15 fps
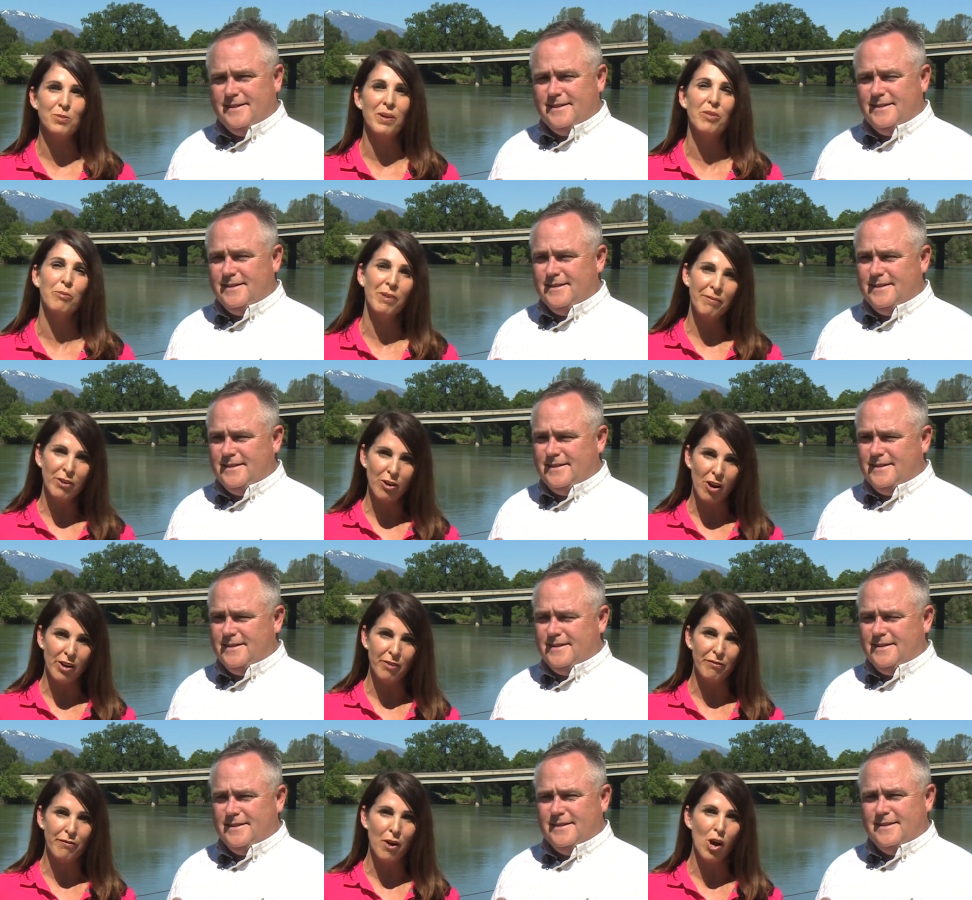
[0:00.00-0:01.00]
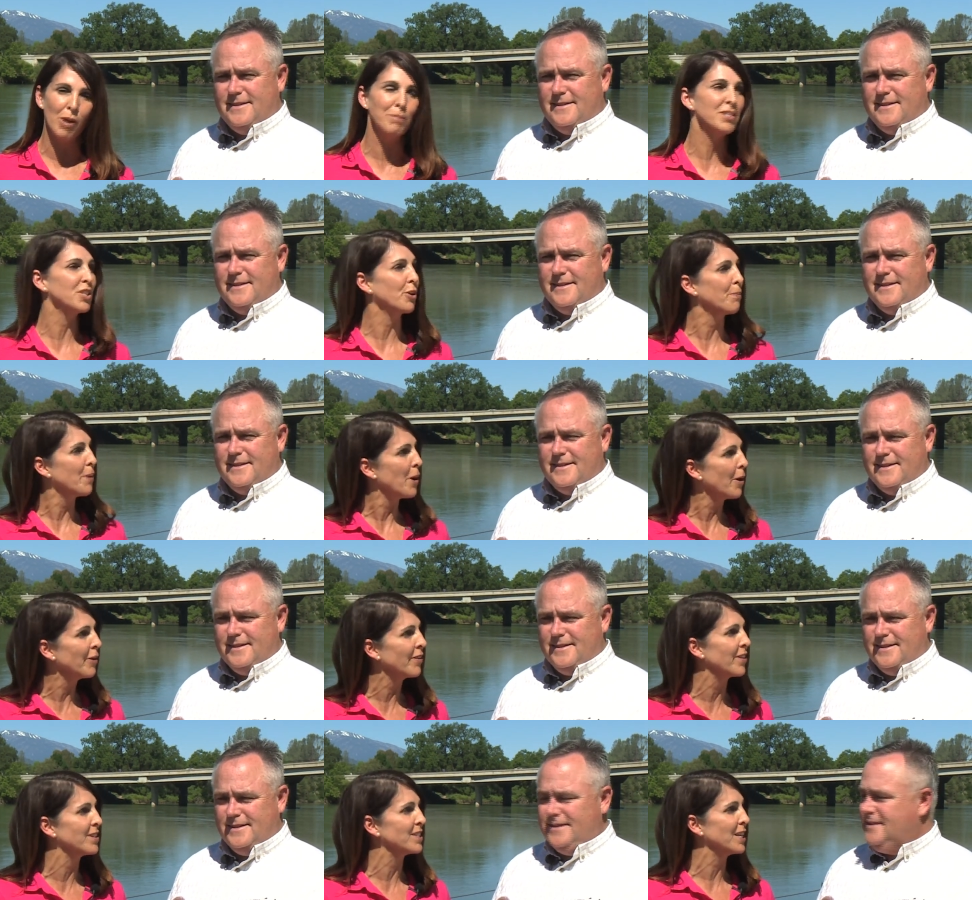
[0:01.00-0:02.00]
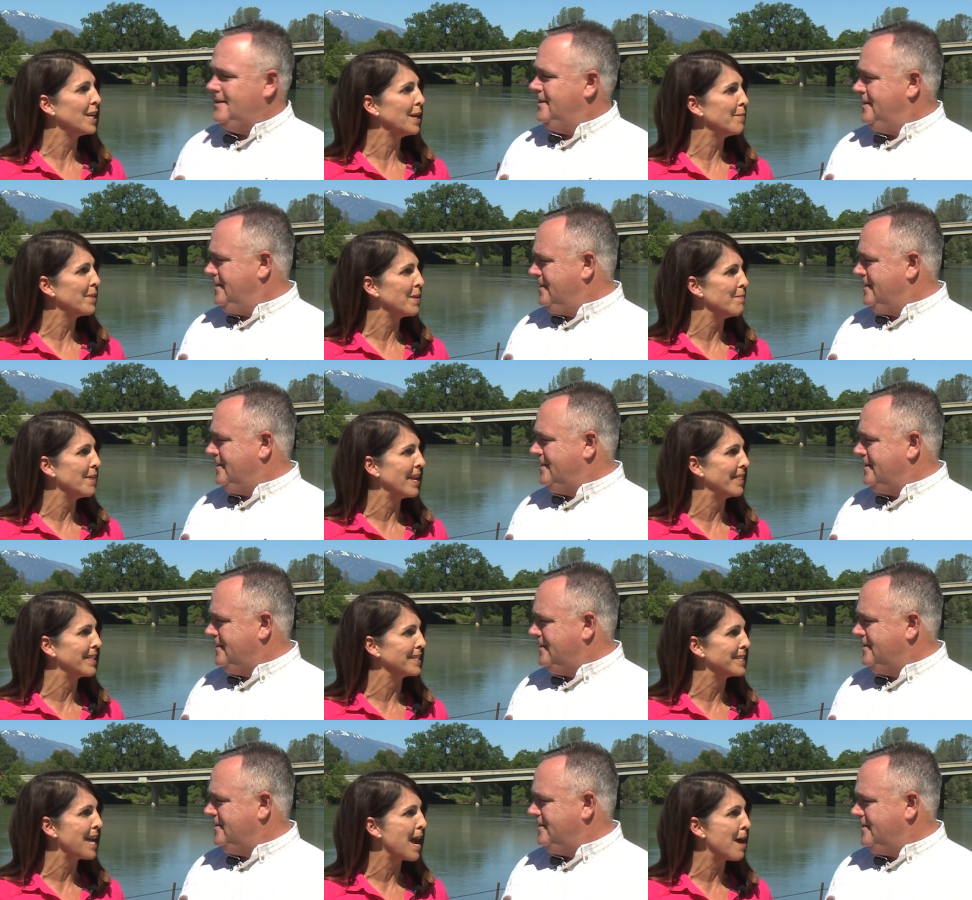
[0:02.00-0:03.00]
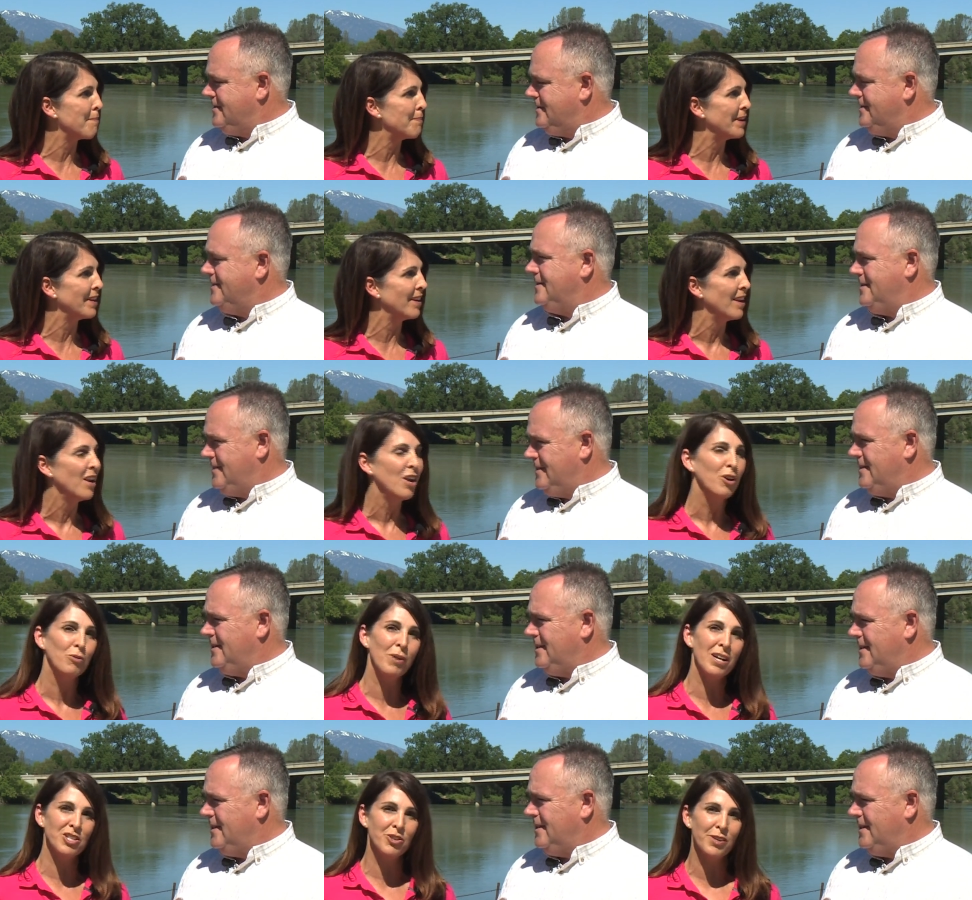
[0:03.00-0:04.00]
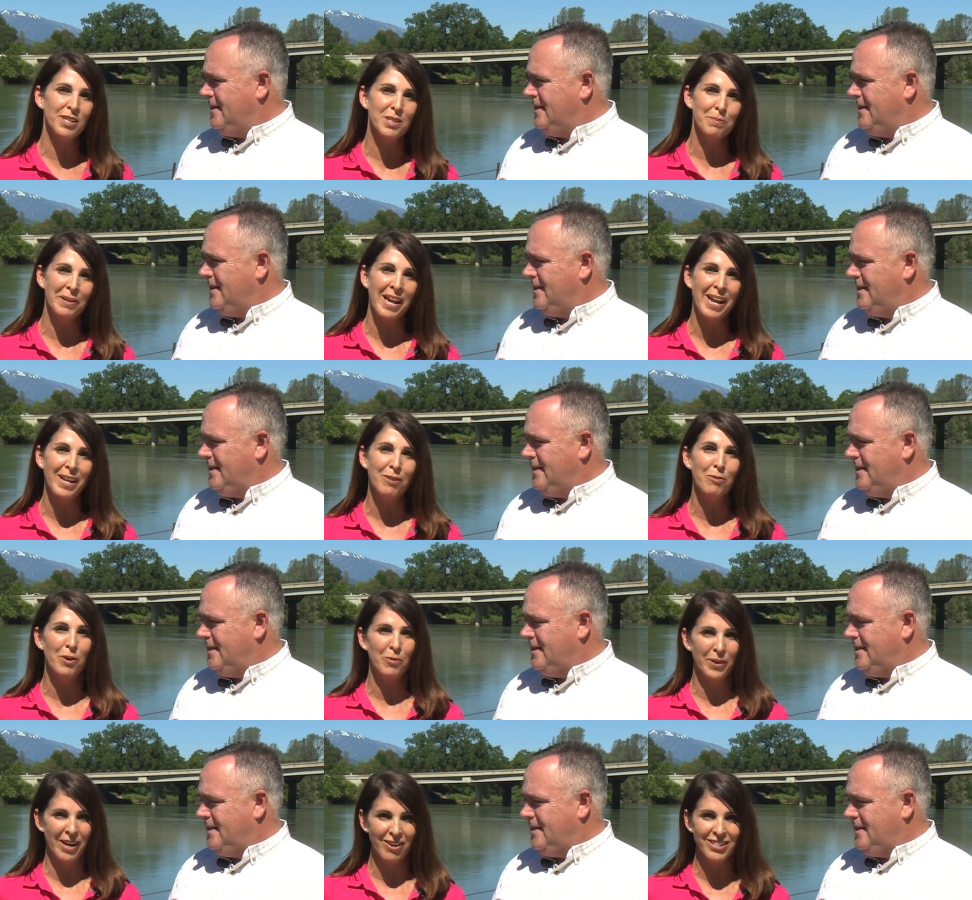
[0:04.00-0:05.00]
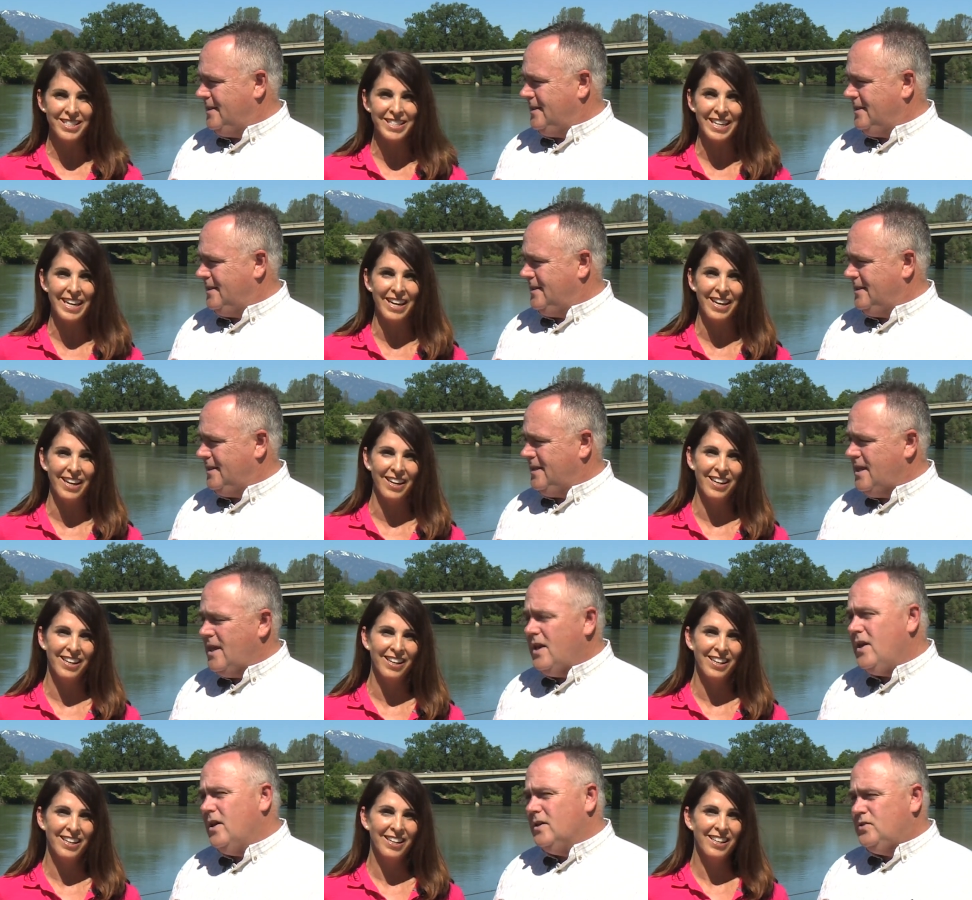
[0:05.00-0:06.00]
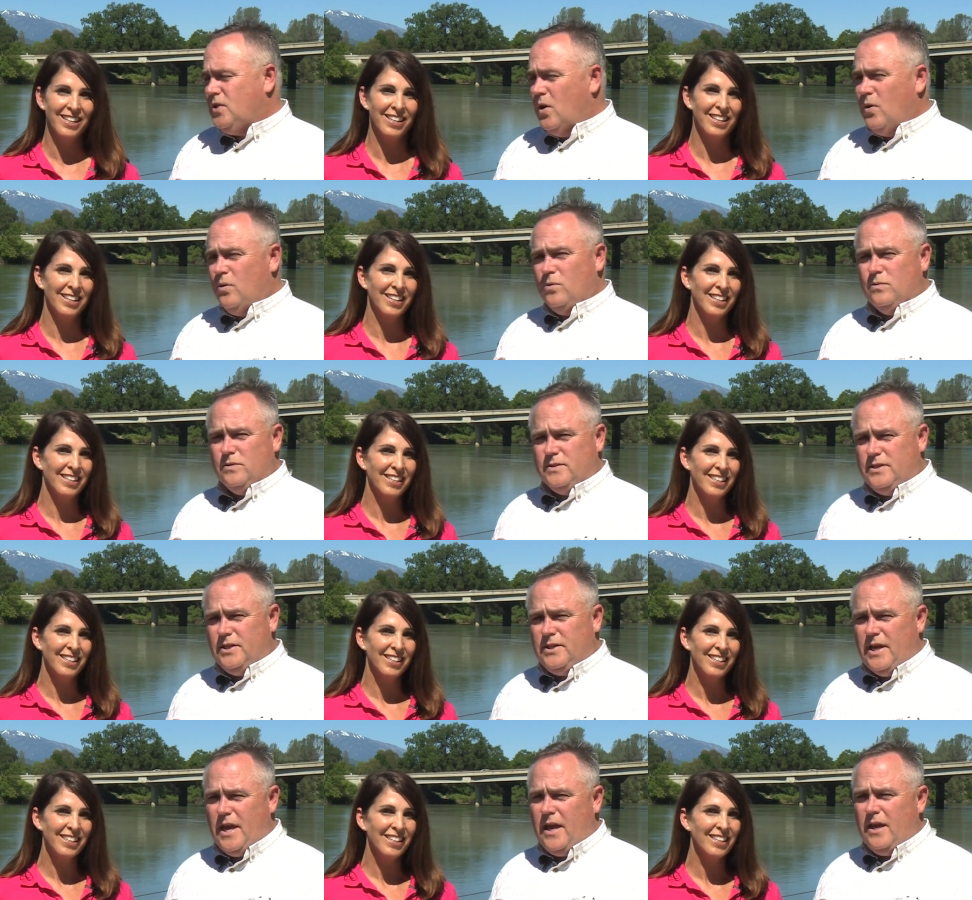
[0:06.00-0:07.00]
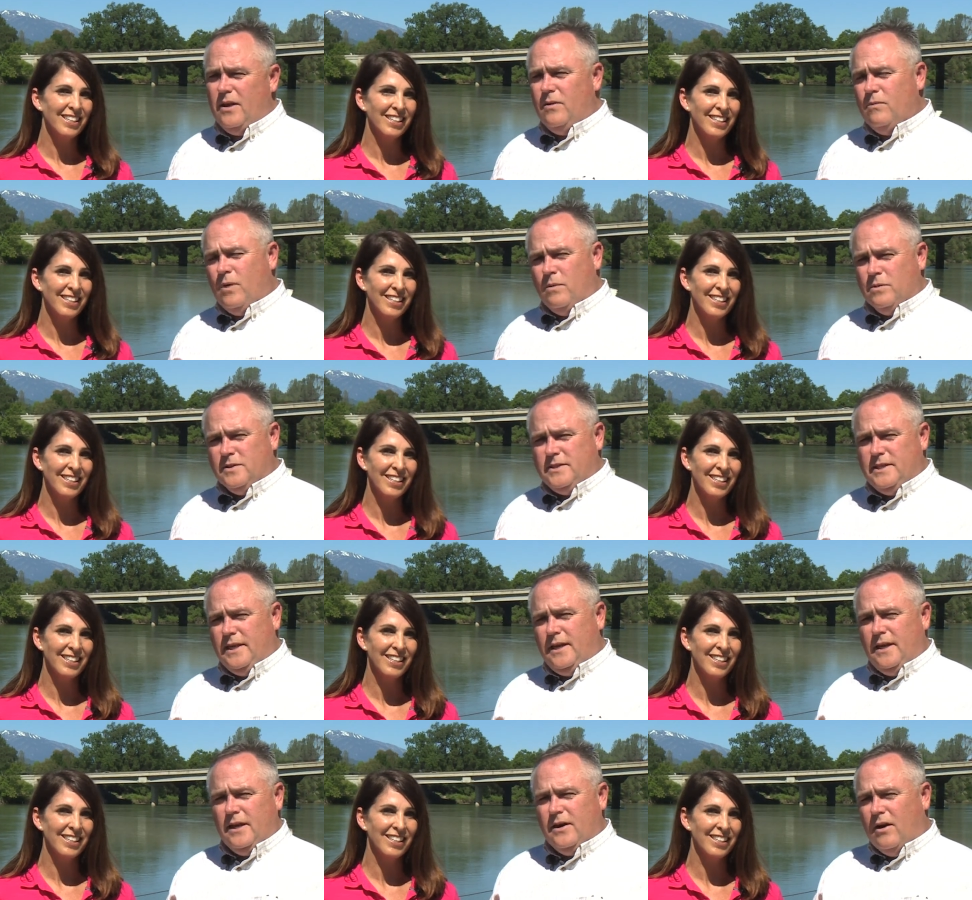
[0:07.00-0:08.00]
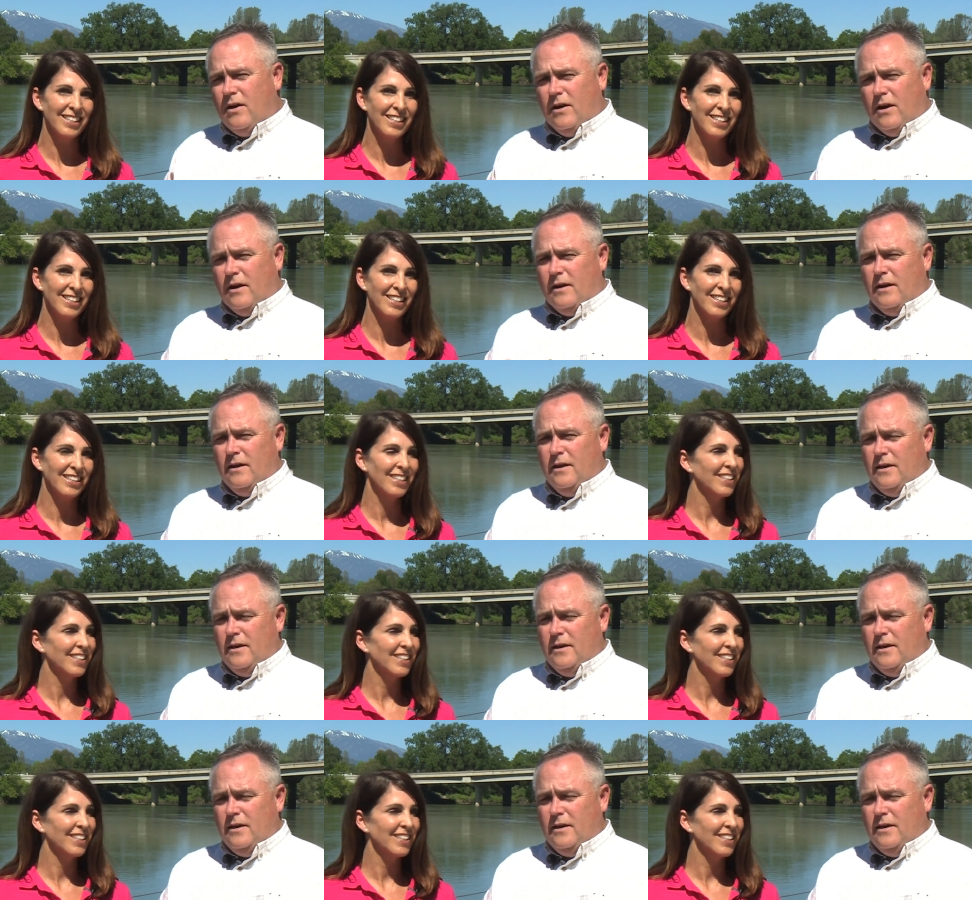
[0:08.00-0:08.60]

Speaker 1: with River Garden Farms. You're part of the team that made this happen. Roger, explain what we are seeing.
Speaker 2: So today what we're seeing are